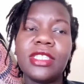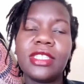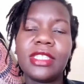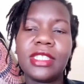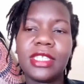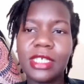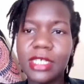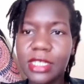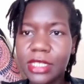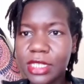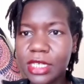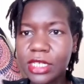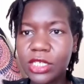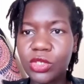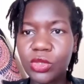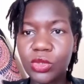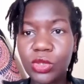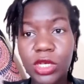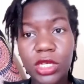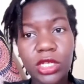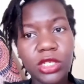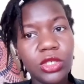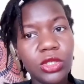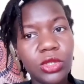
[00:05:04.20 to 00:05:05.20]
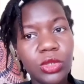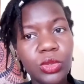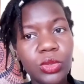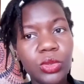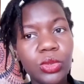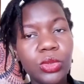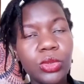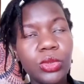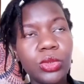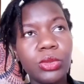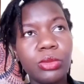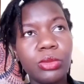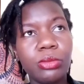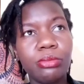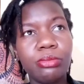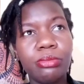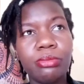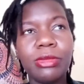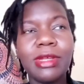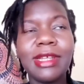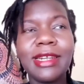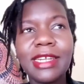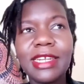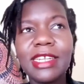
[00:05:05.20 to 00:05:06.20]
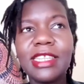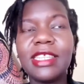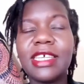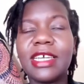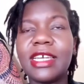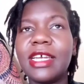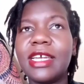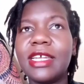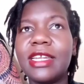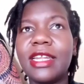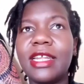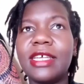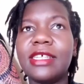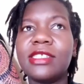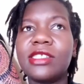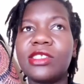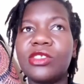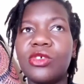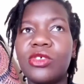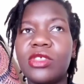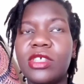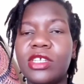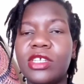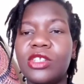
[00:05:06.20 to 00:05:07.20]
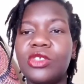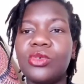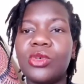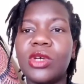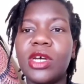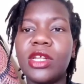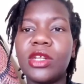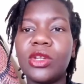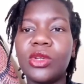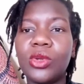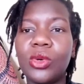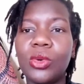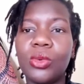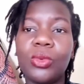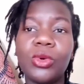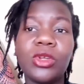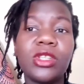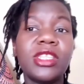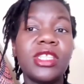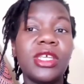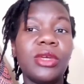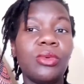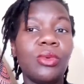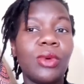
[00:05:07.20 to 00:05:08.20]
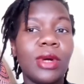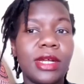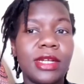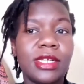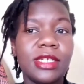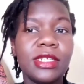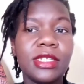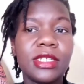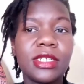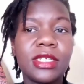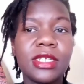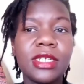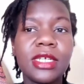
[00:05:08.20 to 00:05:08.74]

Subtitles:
thing that you can do, read the guidelines so that you can know what they want